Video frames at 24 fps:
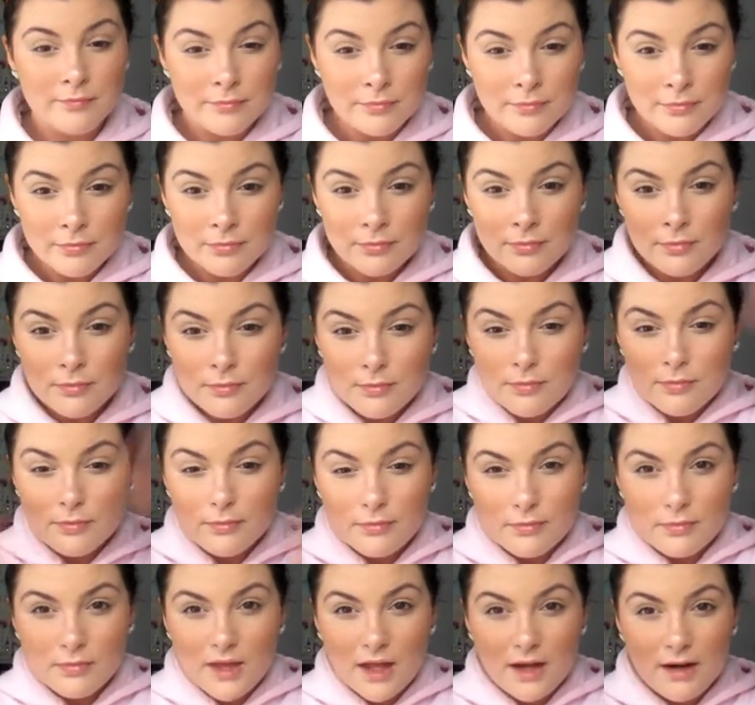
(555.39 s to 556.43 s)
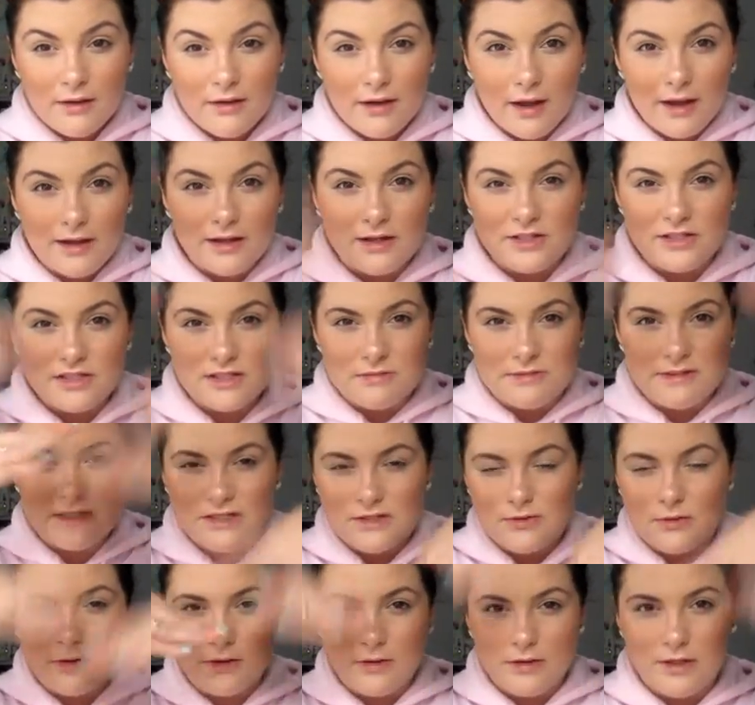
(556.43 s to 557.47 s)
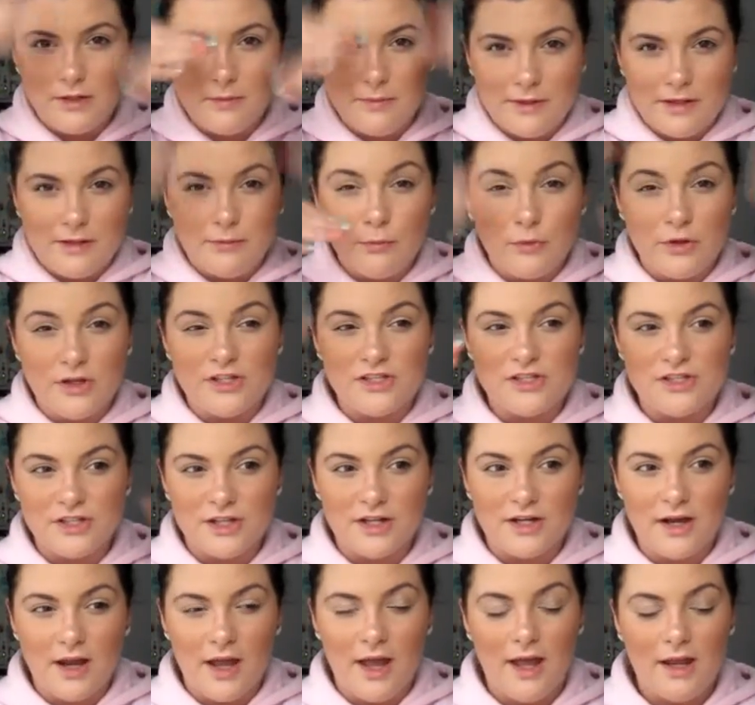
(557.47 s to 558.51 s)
And that'll kind of just restore a little bit of moisture,